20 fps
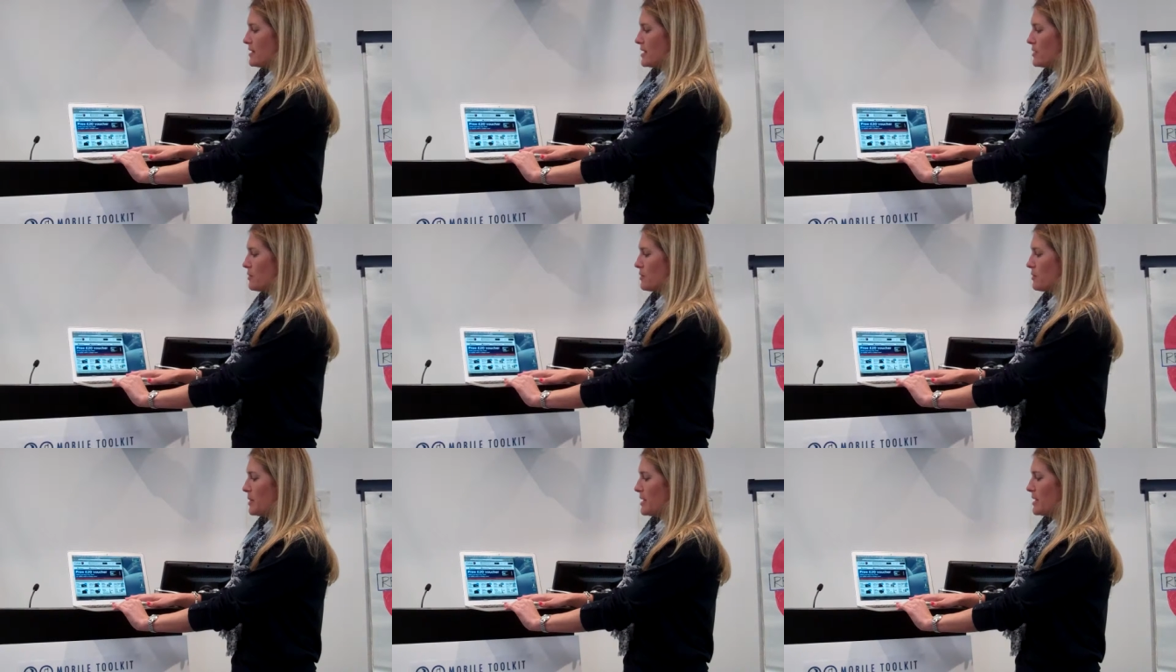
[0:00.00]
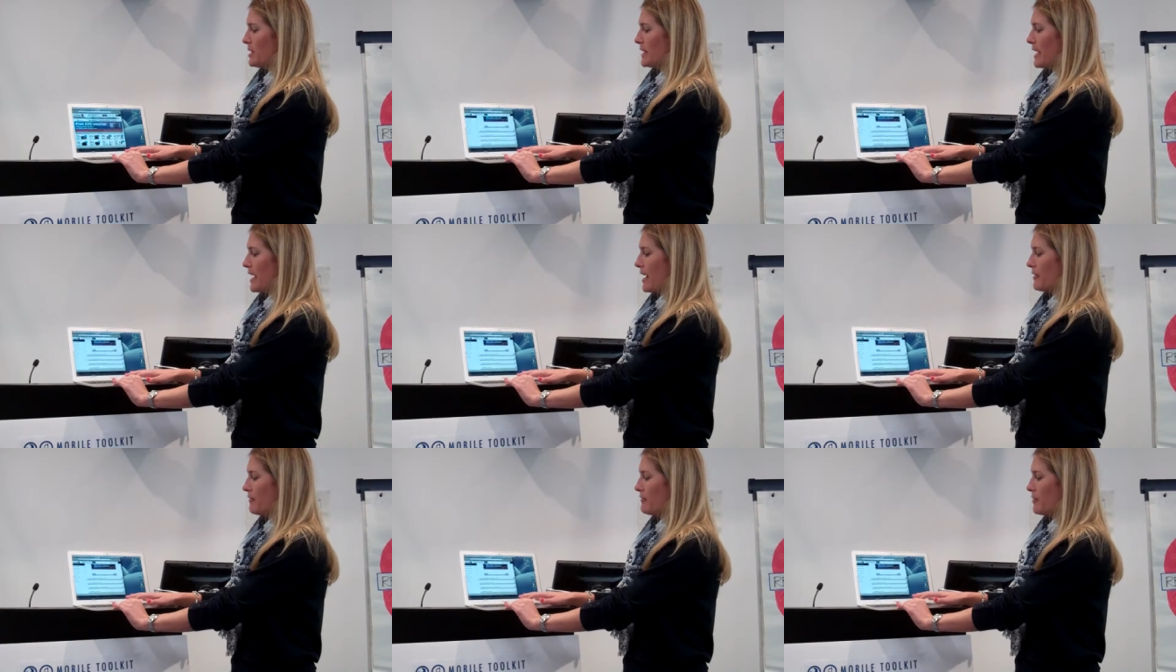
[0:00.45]
This would be the
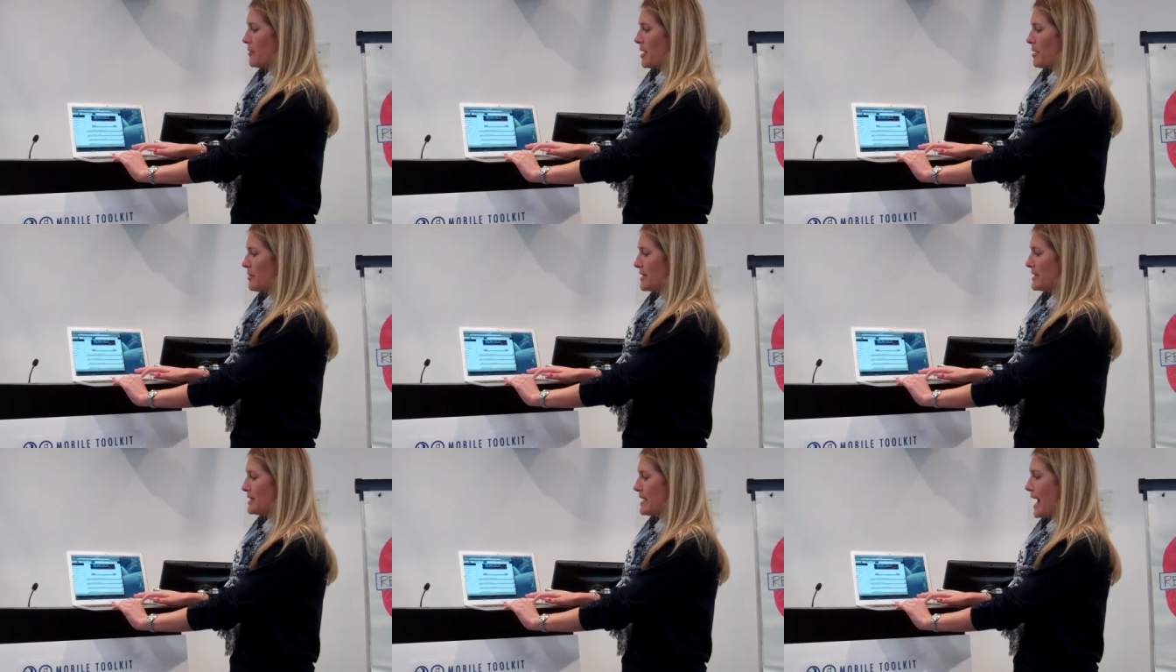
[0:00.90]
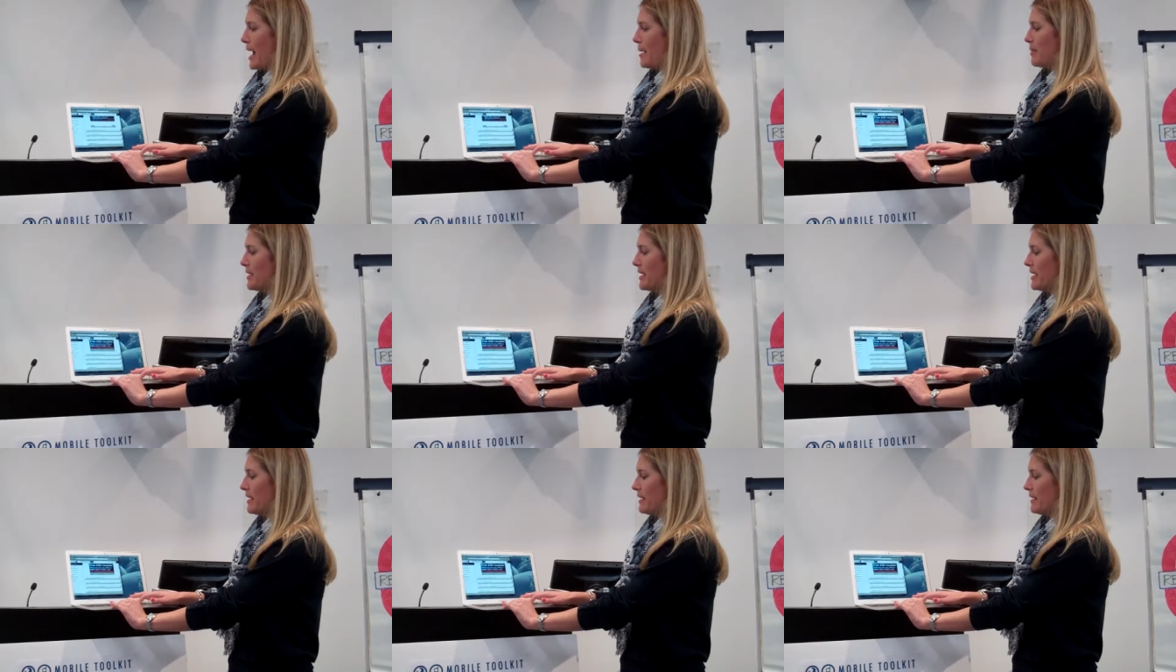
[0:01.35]
layout for maybe a
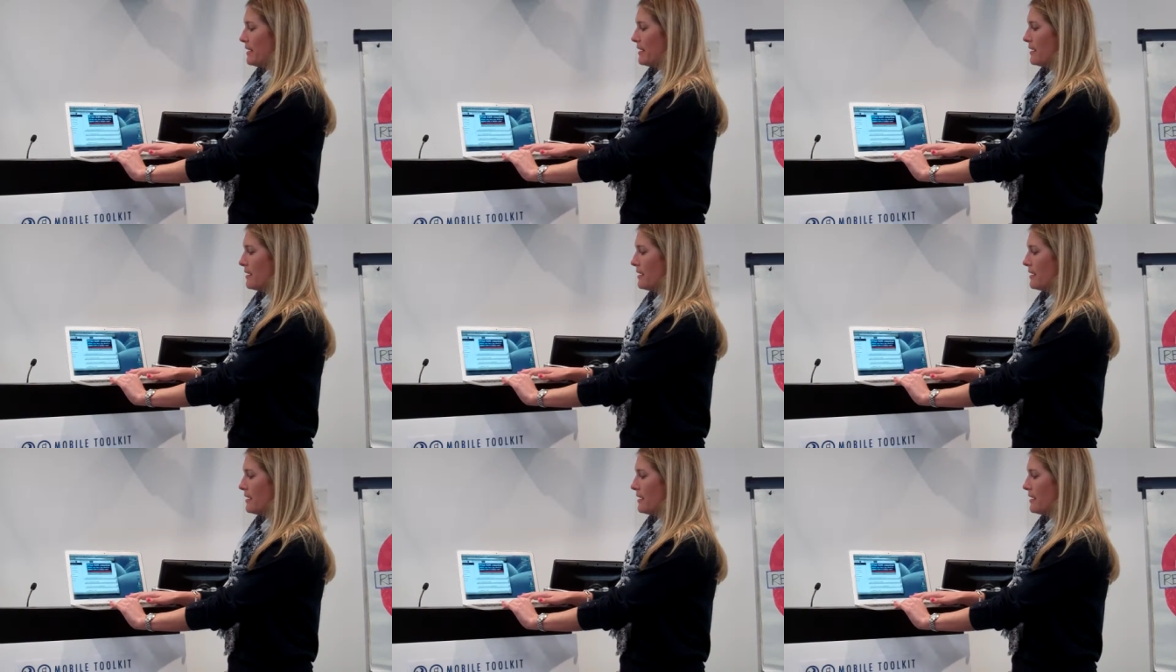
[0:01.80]
tablet.